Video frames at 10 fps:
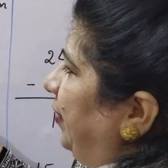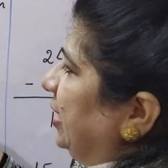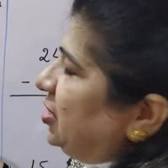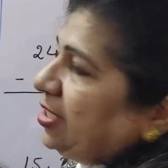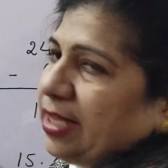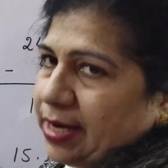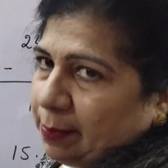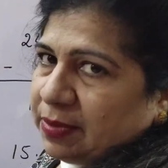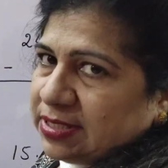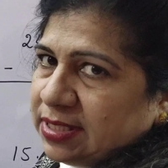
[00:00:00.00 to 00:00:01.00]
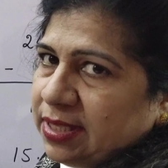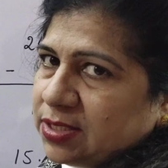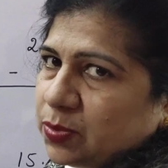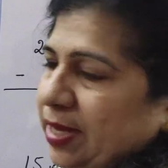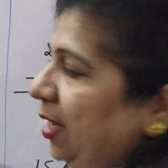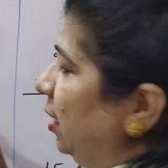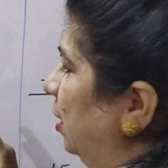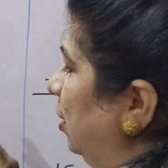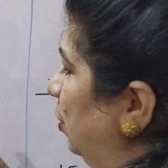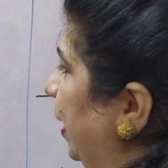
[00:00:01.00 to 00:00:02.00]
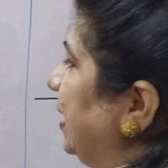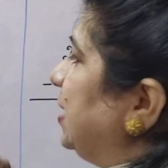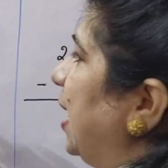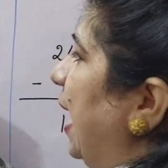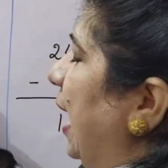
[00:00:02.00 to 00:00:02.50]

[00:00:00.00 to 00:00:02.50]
arranging the numbers in this way, right?